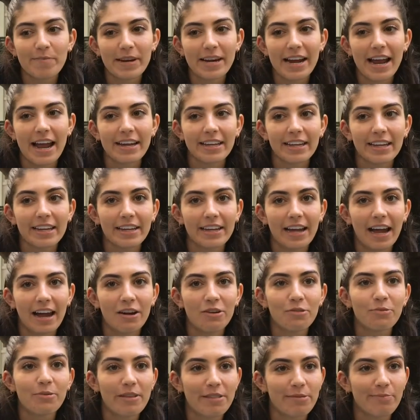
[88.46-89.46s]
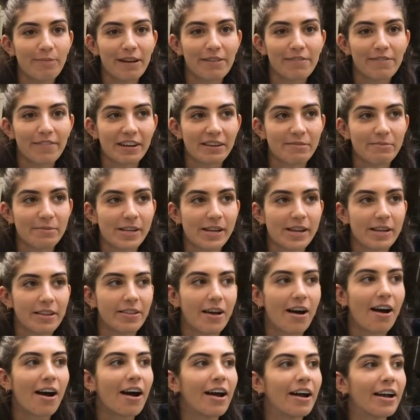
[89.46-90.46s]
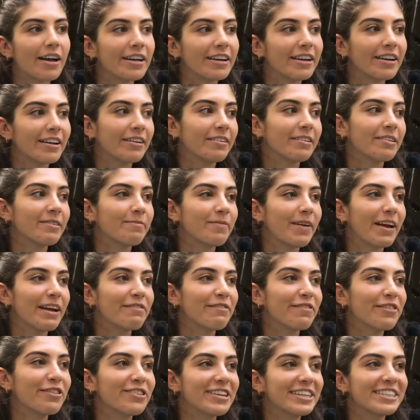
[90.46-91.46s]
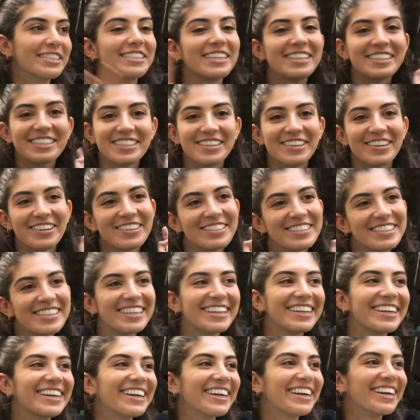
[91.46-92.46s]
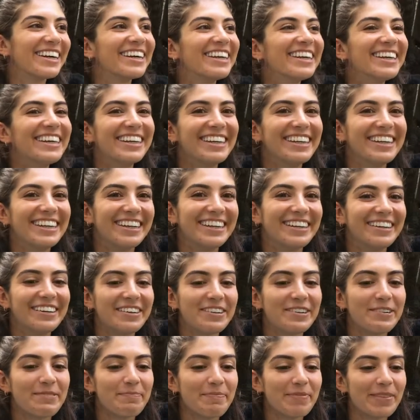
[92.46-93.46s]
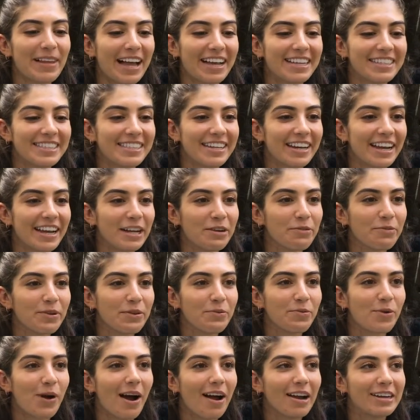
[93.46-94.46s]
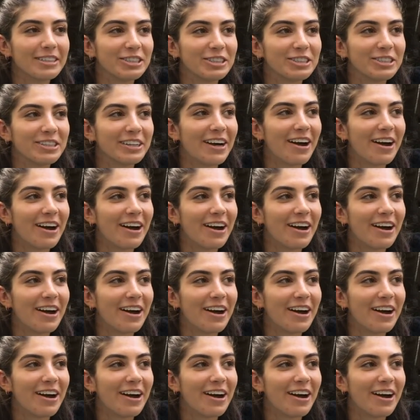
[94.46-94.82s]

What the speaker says: been hanging out with my family a lot. I have three sisters here. Last night we watched